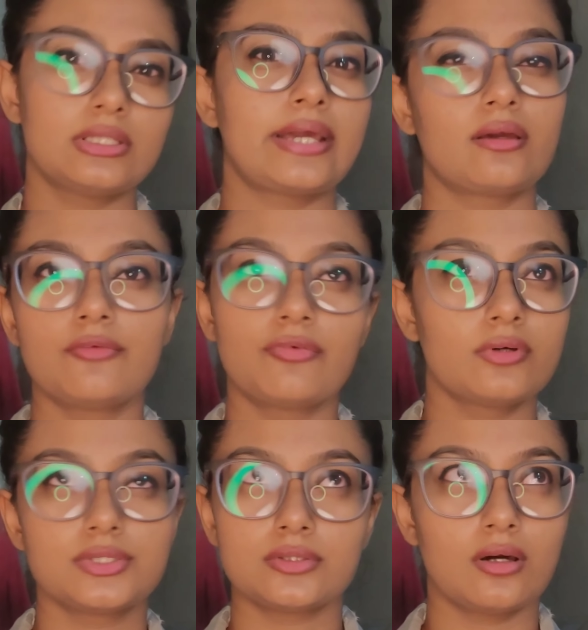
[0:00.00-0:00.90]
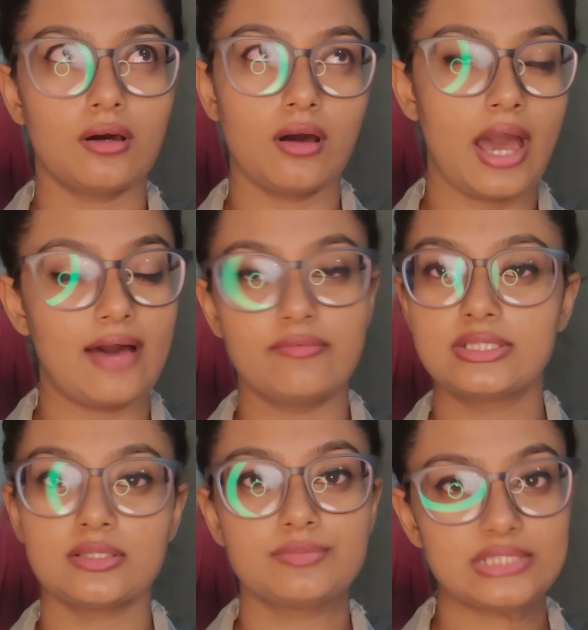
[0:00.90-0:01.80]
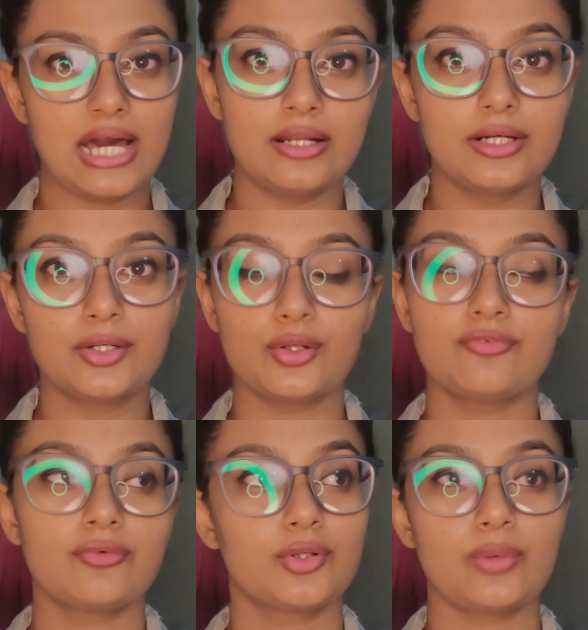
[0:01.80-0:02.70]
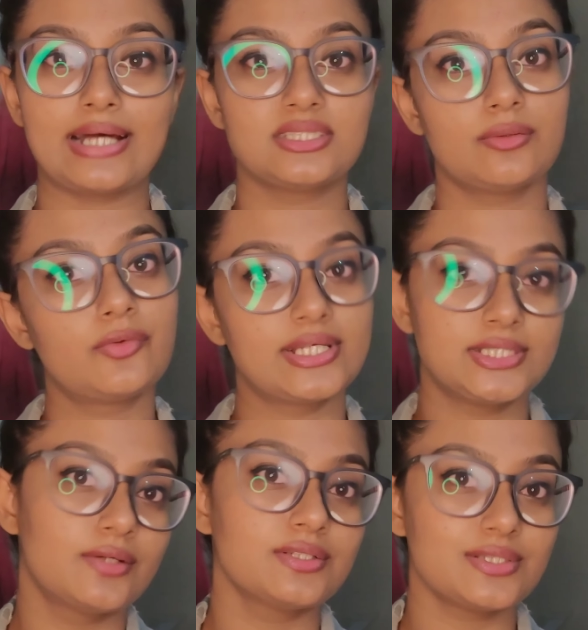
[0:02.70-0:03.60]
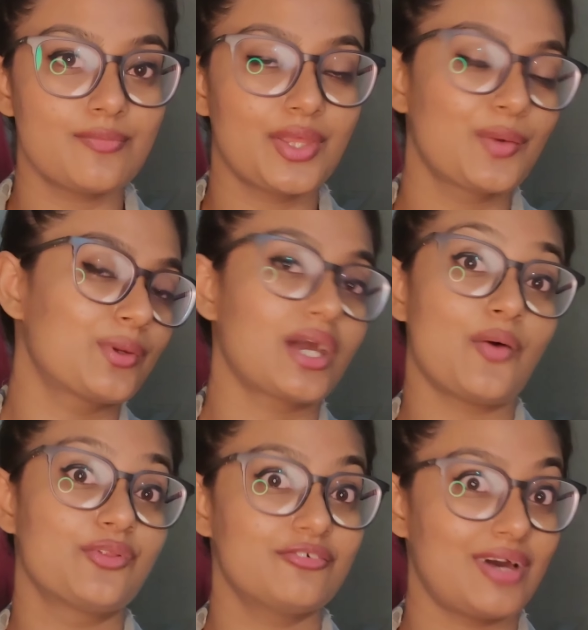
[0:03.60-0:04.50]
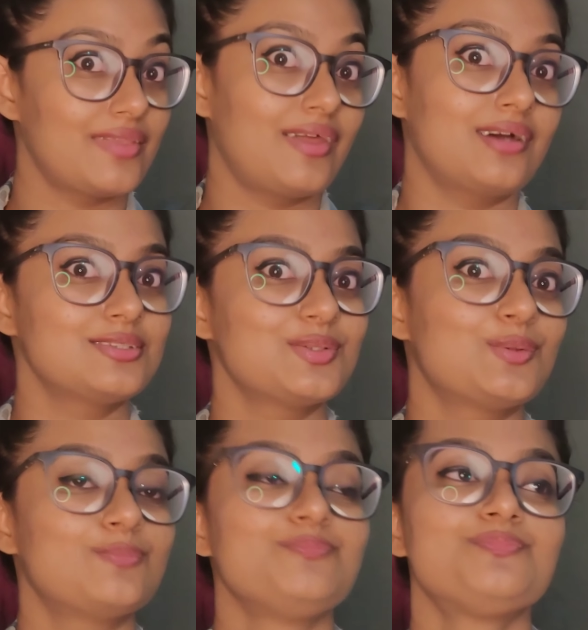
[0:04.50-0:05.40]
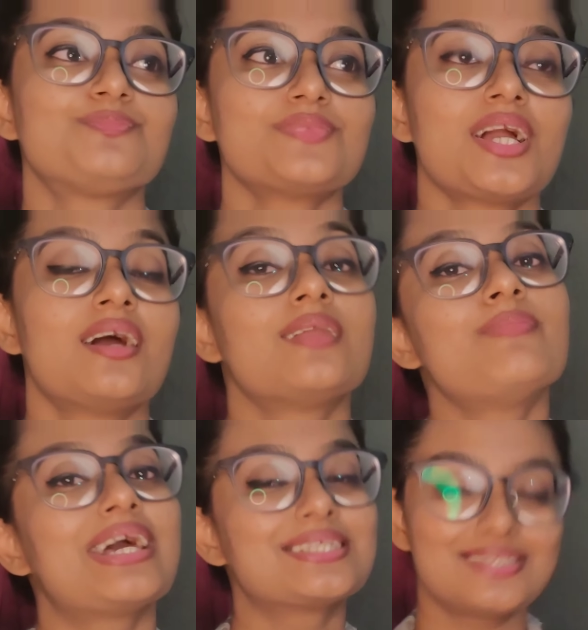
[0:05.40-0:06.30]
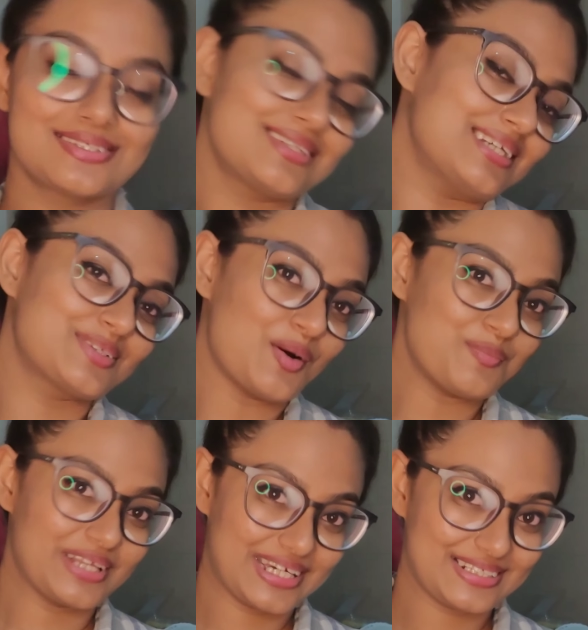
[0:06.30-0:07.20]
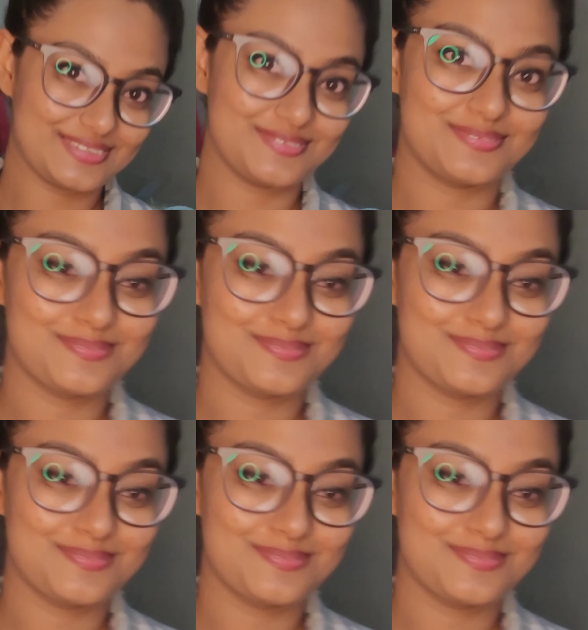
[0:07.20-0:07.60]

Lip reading: If you're having some salad or if you want to add some dressing or something, you can count the fat there. So it makes things less complicated.